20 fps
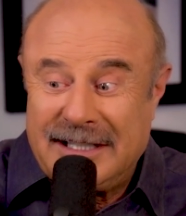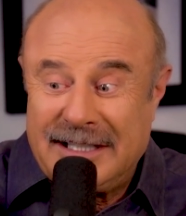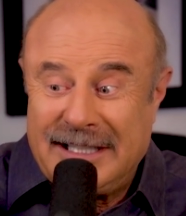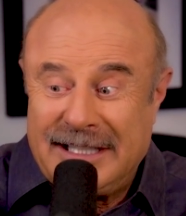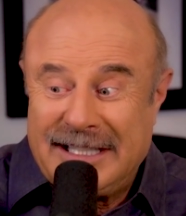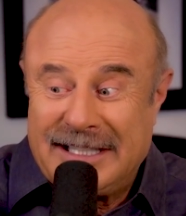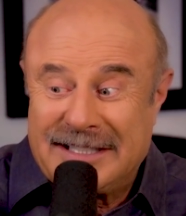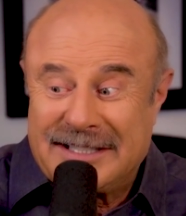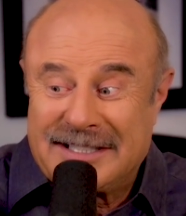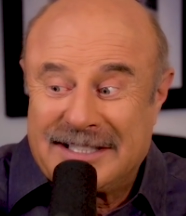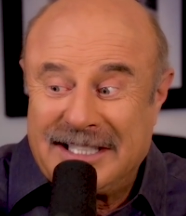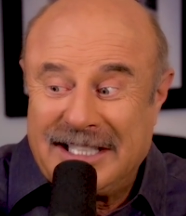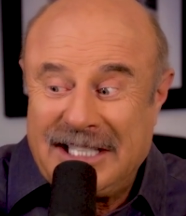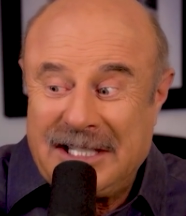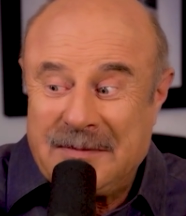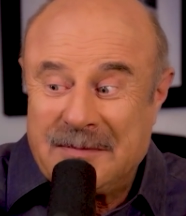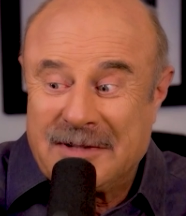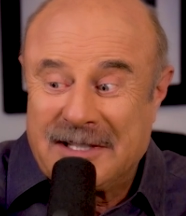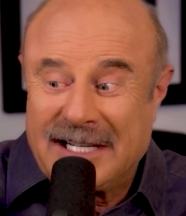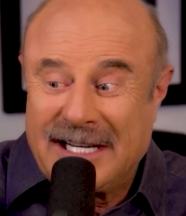it
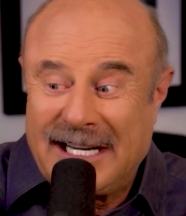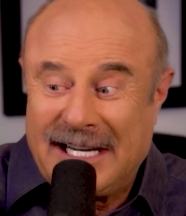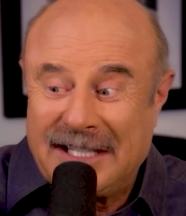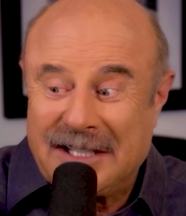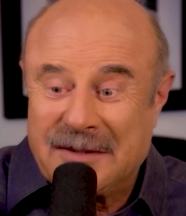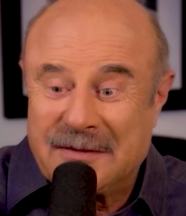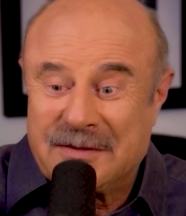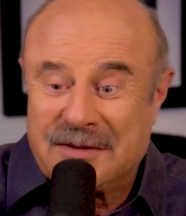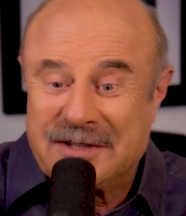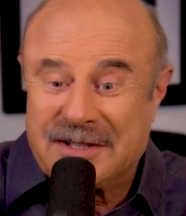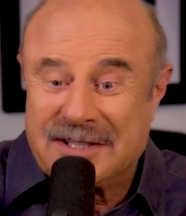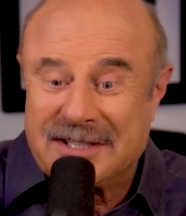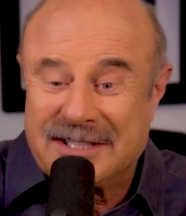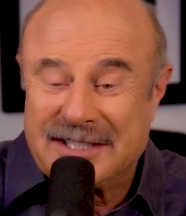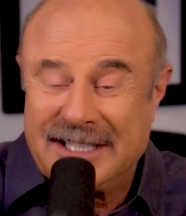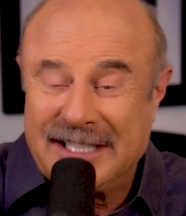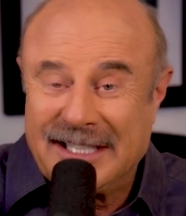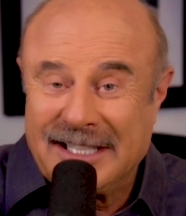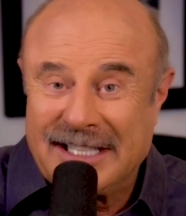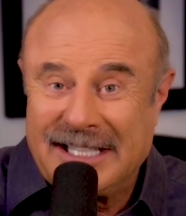seemed kind of
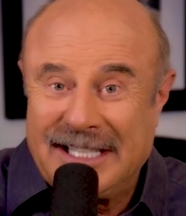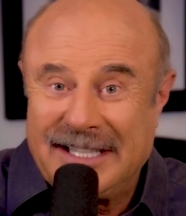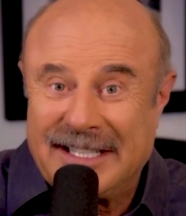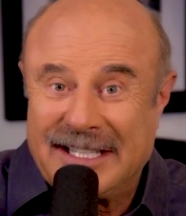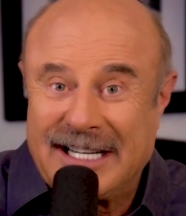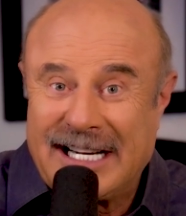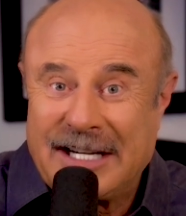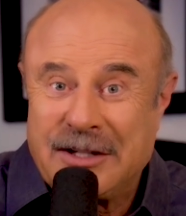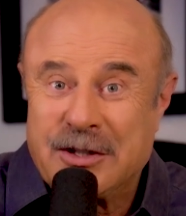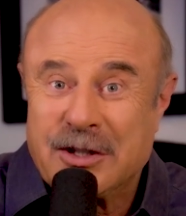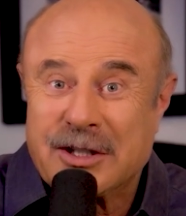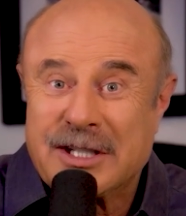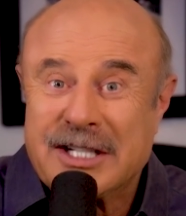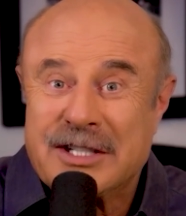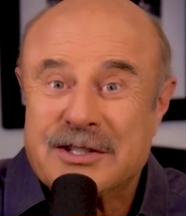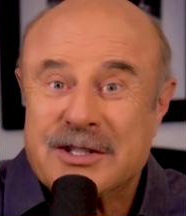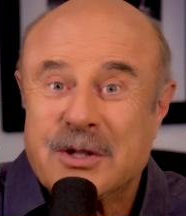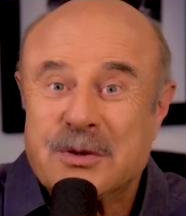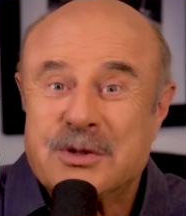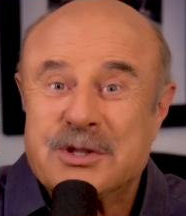silly that I took it
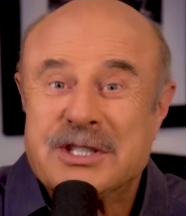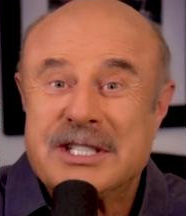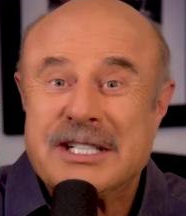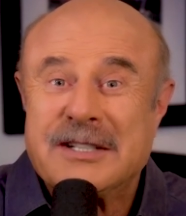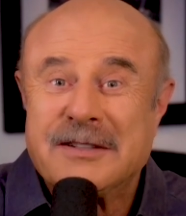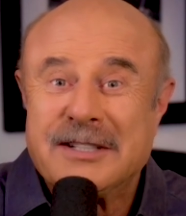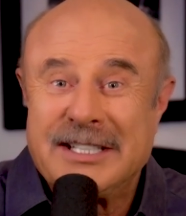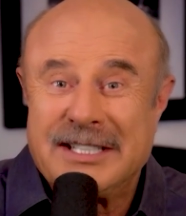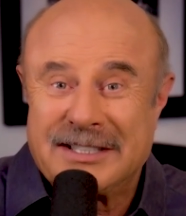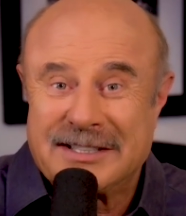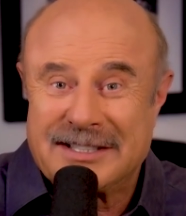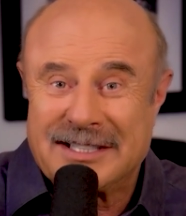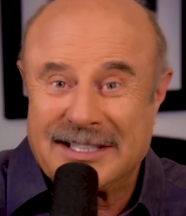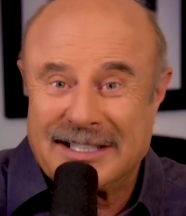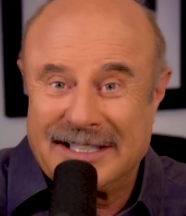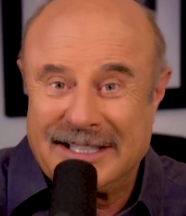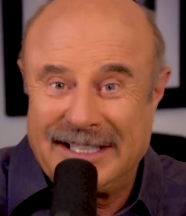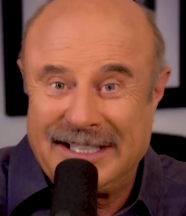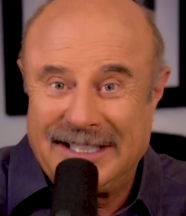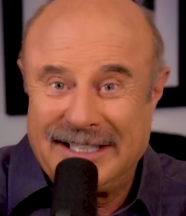so
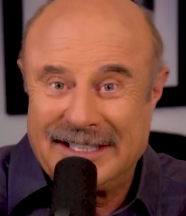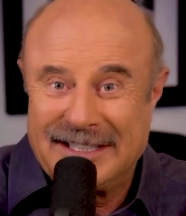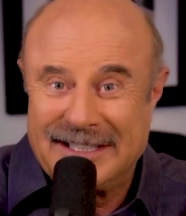seriously.